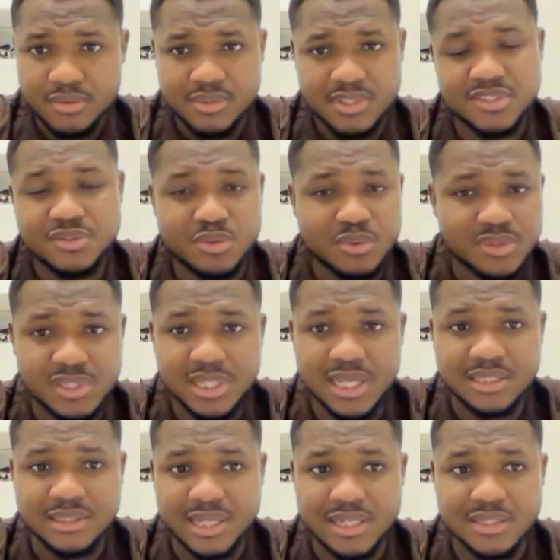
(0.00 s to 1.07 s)
There's nothing
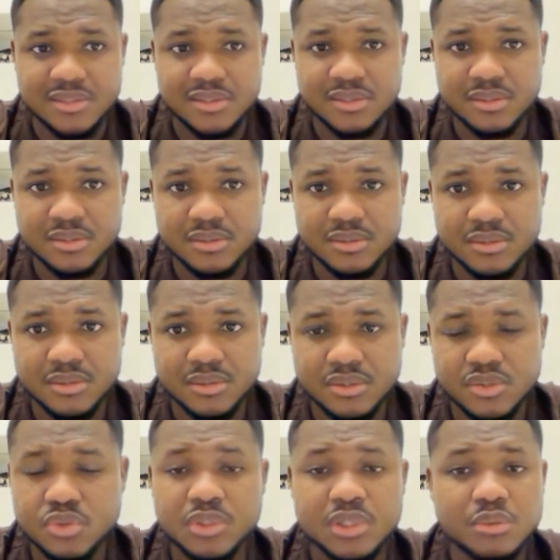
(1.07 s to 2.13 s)
like that.
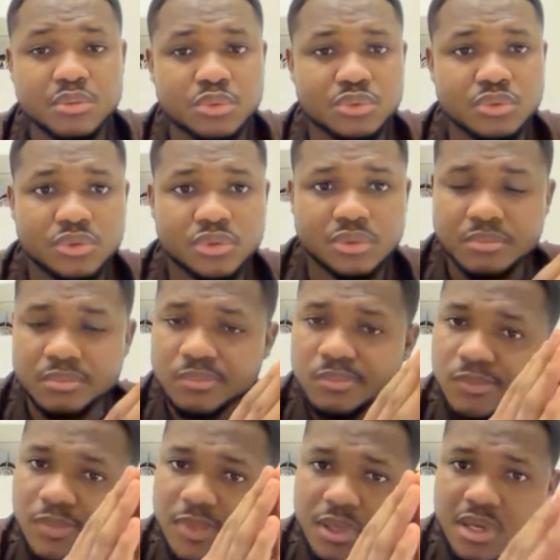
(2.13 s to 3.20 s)
So they would
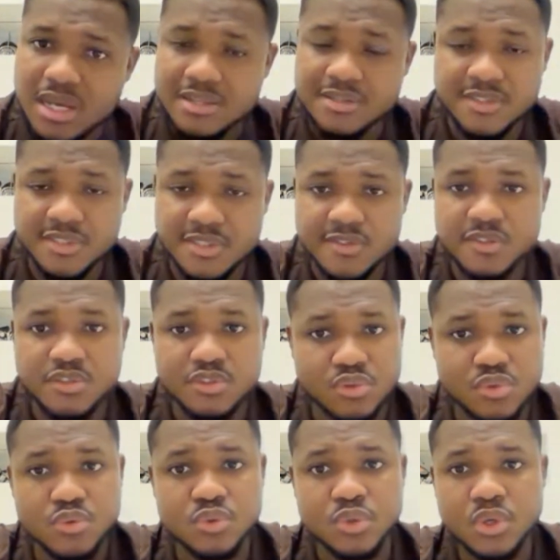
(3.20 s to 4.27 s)
assist
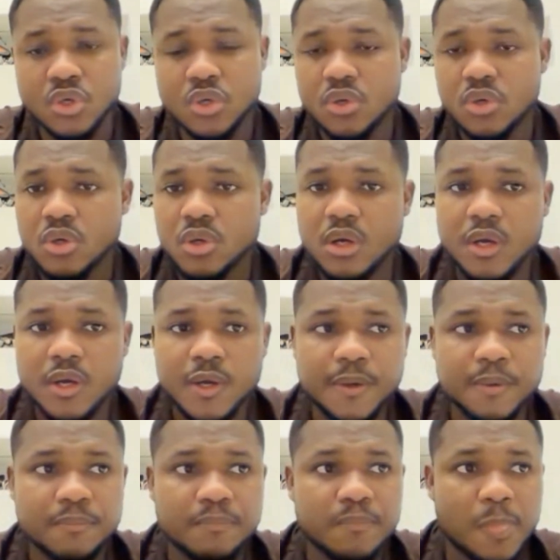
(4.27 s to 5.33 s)
you.
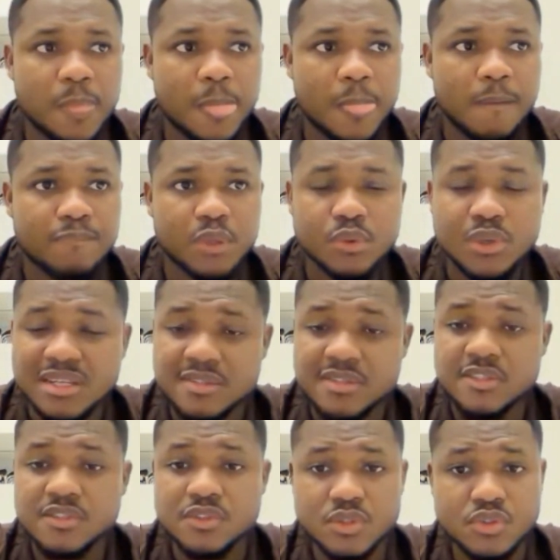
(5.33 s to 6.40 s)
They would
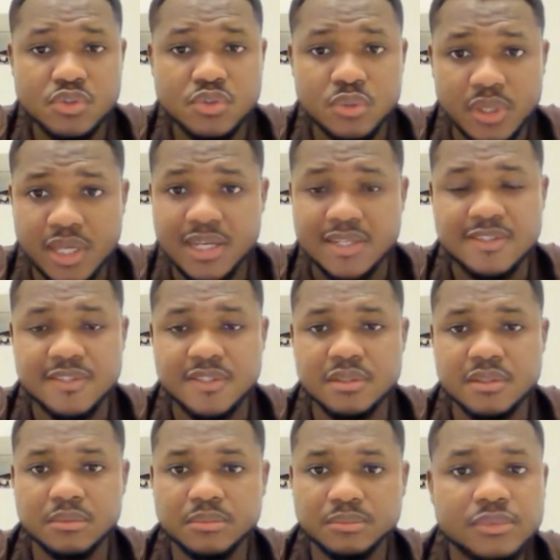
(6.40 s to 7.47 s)
assist you to get
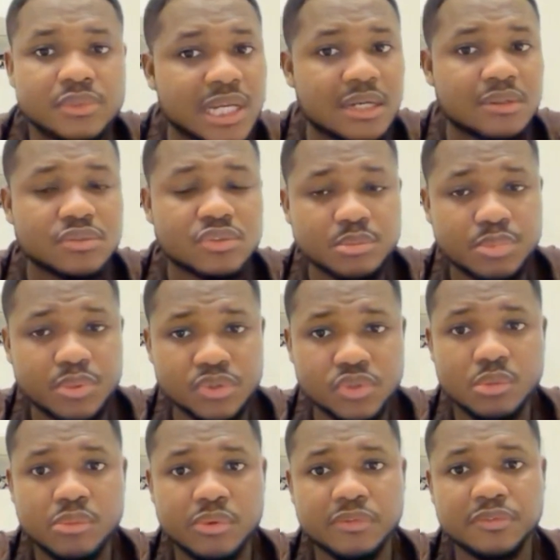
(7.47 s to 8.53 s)
down to the
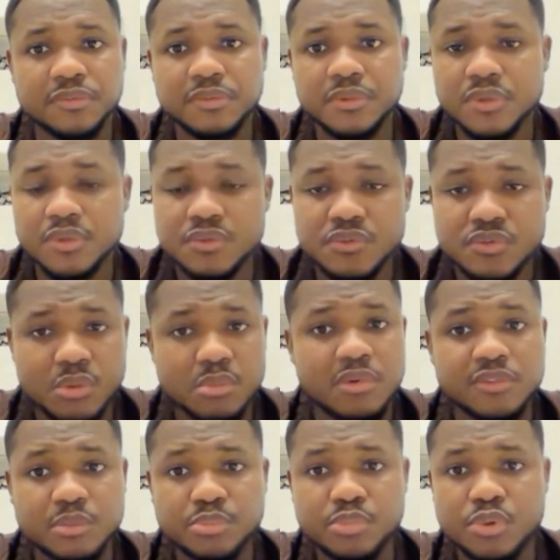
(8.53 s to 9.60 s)
bottom of some
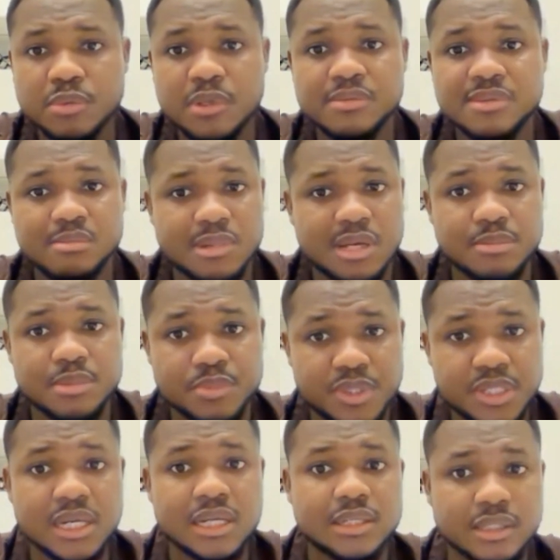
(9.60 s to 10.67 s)
of the problems that might be
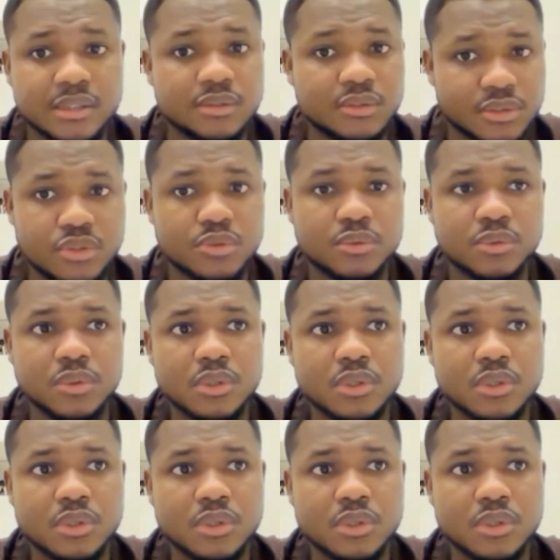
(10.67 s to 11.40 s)
bigger than you.